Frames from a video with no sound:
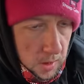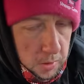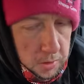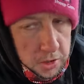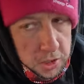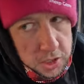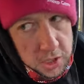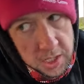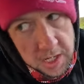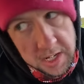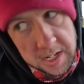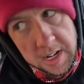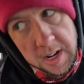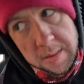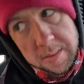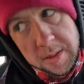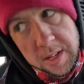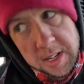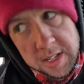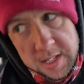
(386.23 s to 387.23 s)
We're just going to
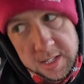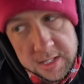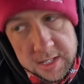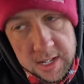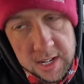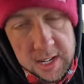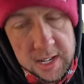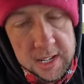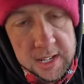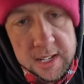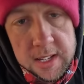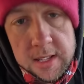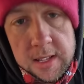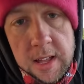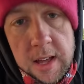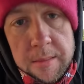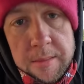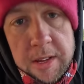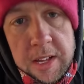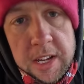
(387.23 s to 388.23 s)
grab this
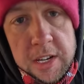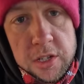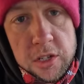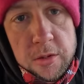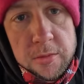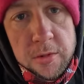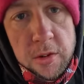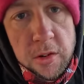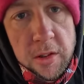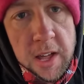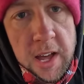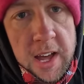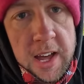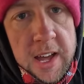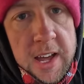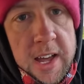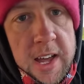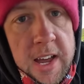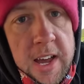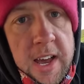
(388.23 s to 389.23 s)
lamb, get it tube and all that,